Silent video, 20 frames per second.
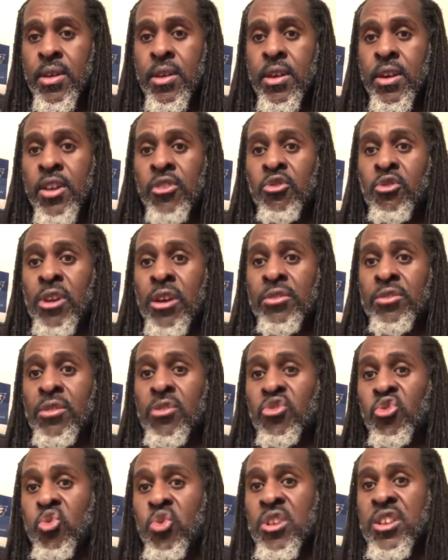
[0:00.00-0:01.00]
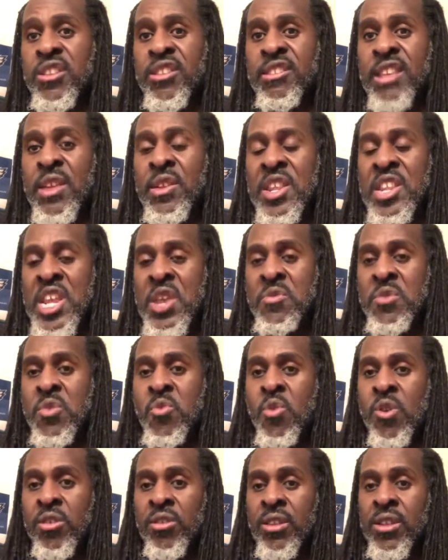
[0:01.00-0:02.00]
In 2020, they, they
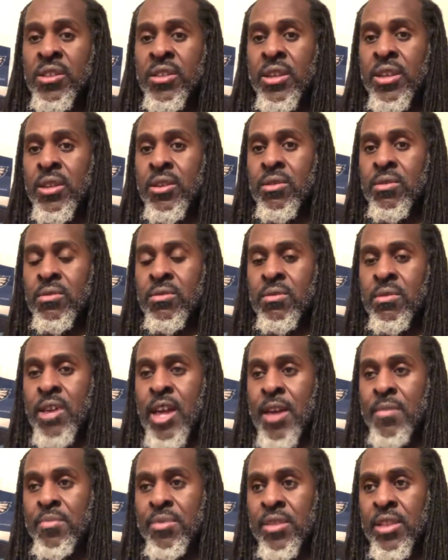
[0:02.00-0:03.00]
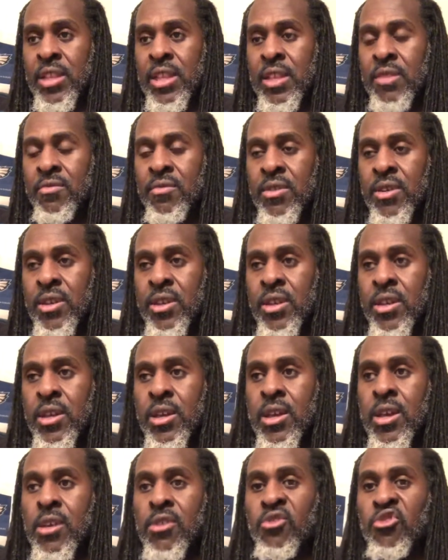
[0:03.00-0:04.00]
reworked the deal, I believe.
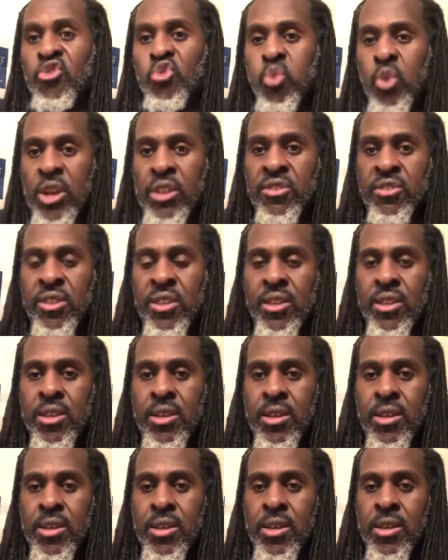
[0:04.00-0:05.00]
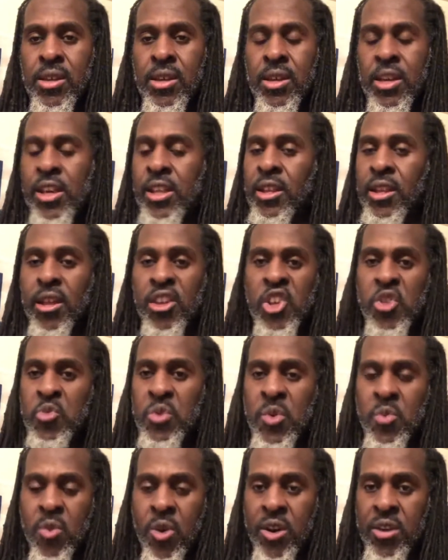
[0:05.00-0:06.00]
And 20, he didn't get a
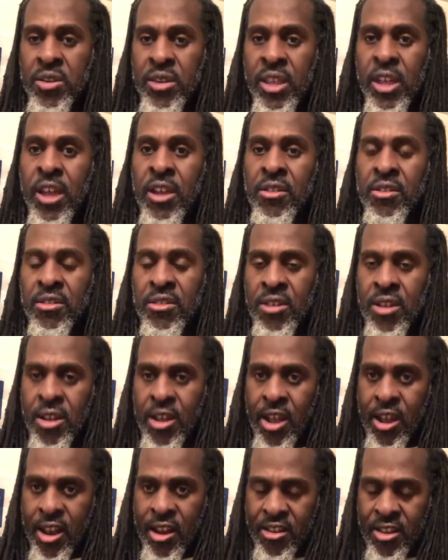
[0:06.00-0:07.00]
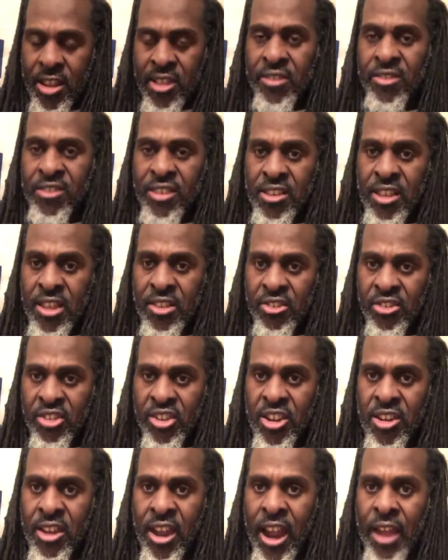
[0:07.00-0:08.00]
reworked deal this this
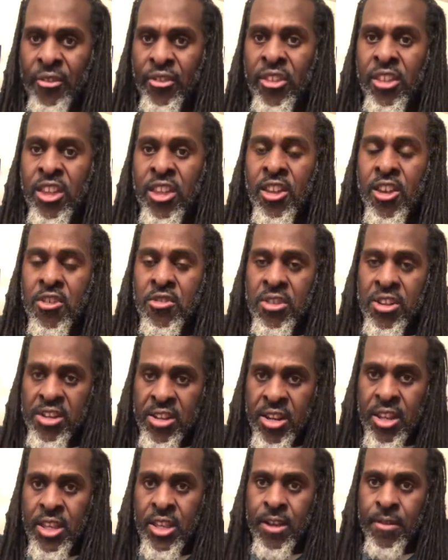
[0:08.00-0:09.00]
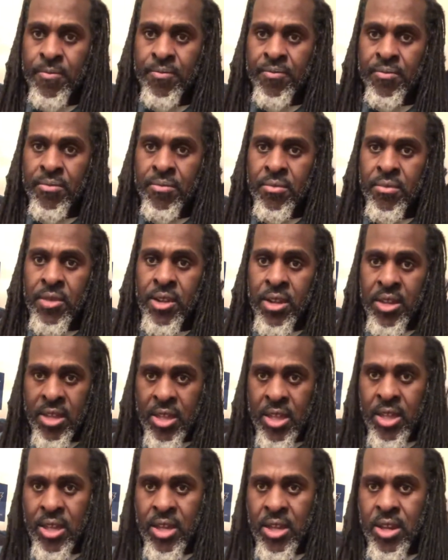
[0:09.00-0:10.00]
year after he hurt his knee
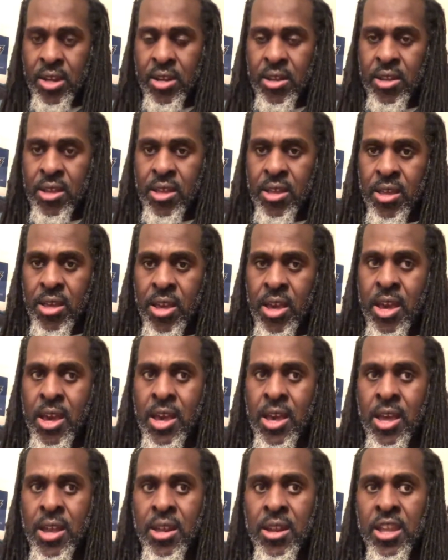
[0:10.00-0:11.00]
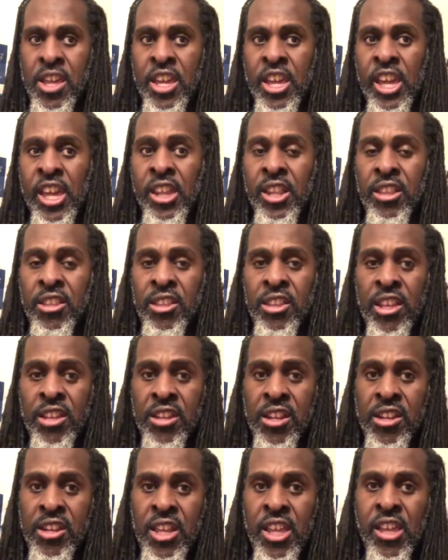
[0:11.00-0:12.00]
again. And he, he the
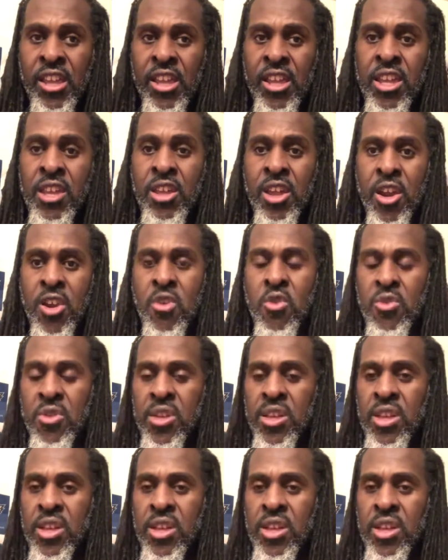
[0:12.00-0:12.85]
knee he hurt